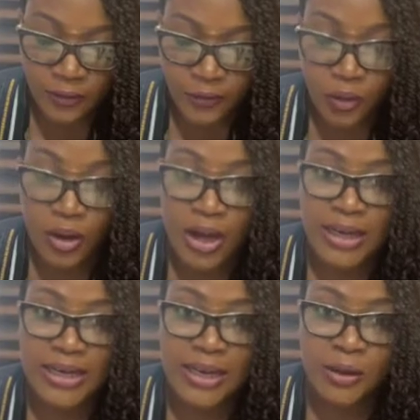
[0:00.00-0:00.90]
for
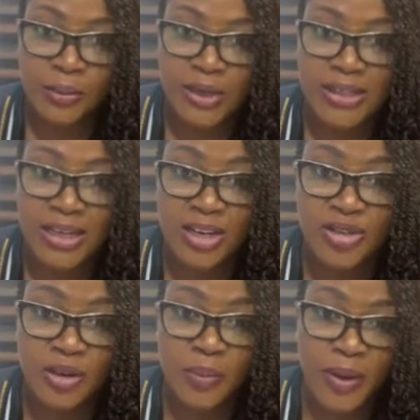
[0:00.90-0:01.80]
an
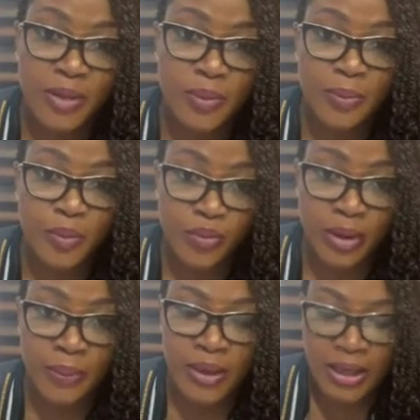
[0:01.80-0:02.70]
international pathway
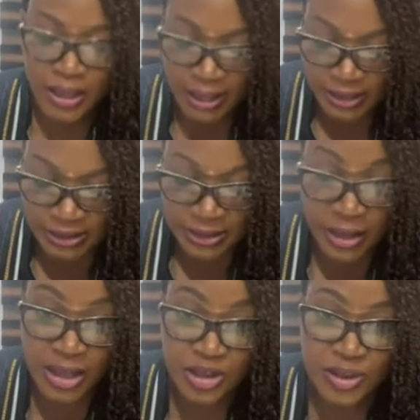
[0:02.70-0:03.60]
program is
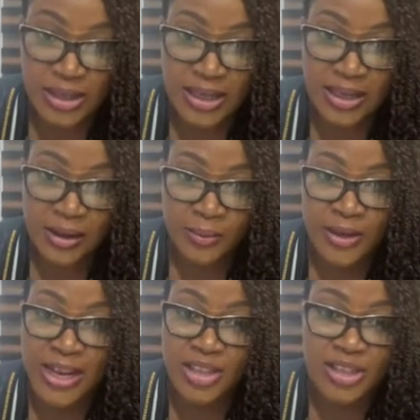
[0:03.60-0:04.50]
actually,
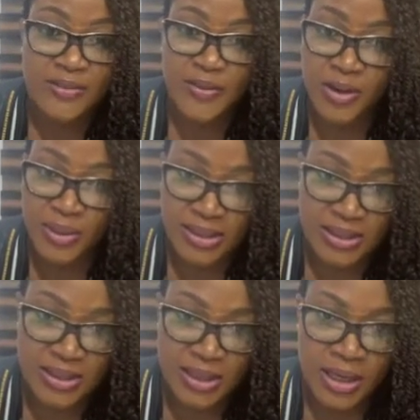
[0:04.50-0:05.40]
it actually
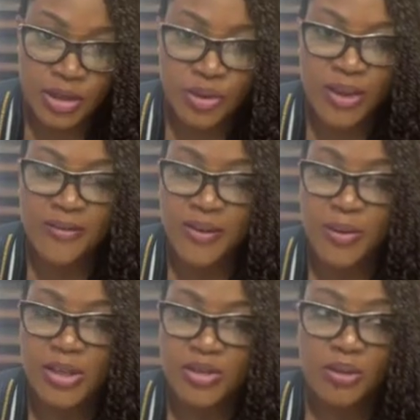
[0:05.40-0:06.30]
varies. So it
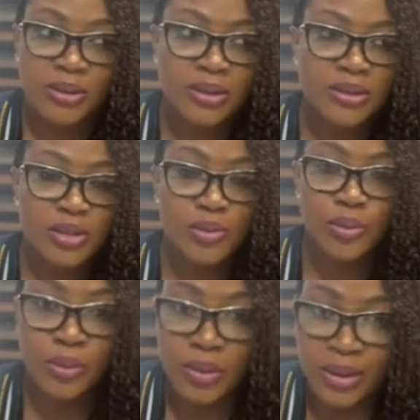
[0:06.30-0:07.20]
varies on the
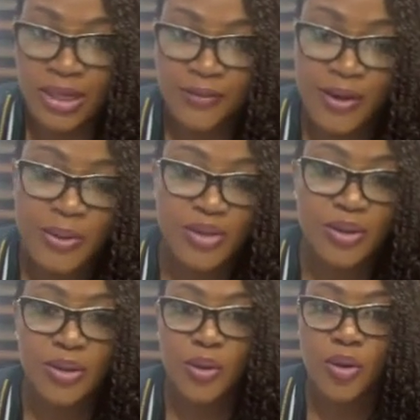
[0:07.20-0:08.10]
school, it varies
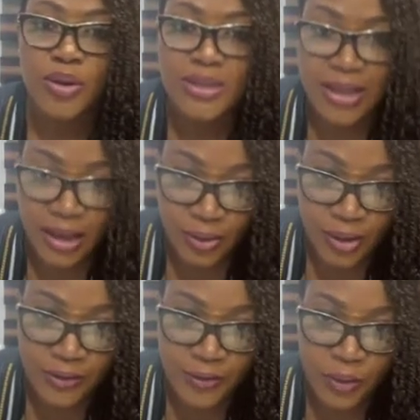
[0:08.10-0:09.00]
on the course that you're
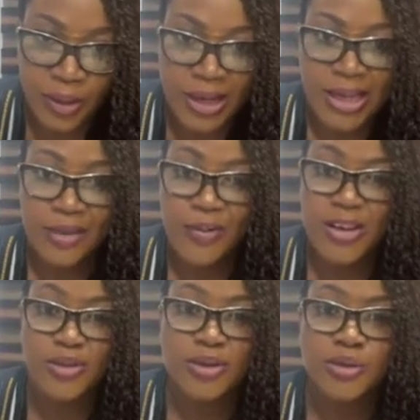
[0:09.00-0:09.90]
going for, it
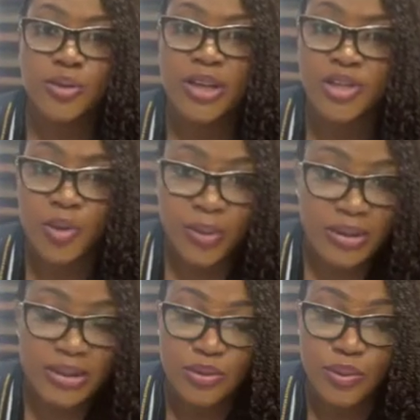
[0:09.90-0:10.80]
varies on the location where
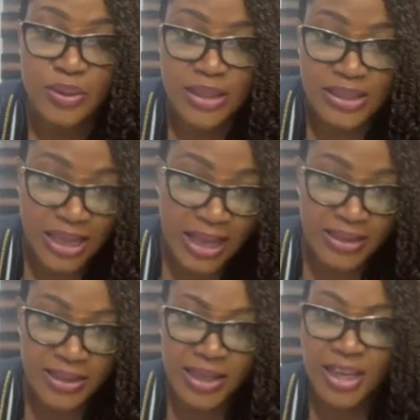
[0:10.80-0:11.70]
the school is
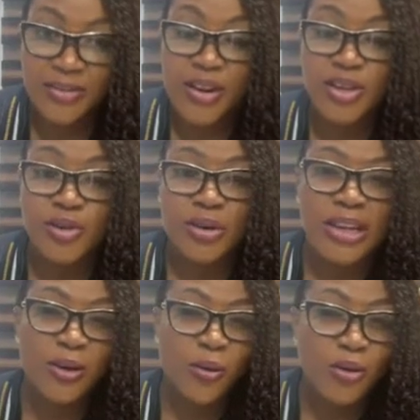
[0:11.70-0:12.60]
at, it varies on
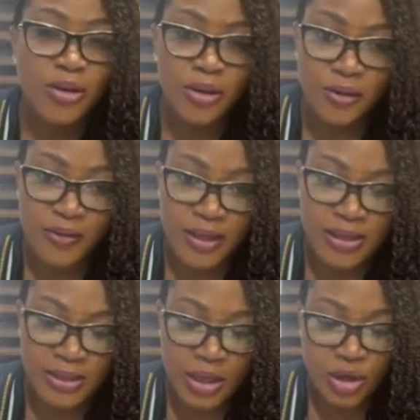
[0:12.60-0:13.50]
a whole lot of
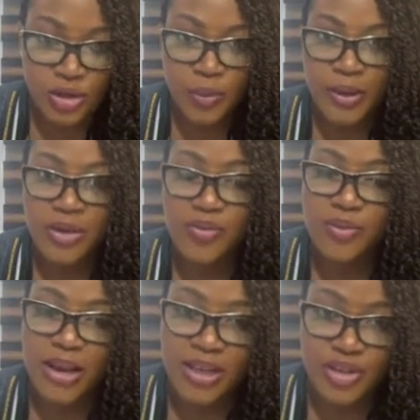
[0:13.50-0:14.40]
things. So but the
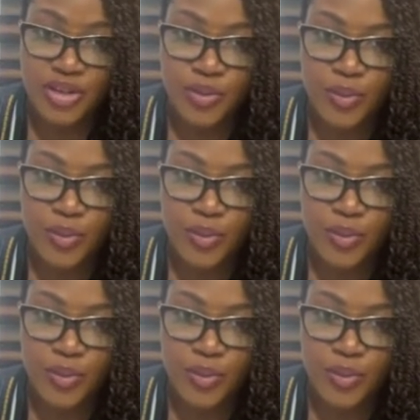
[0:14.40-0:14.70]
range,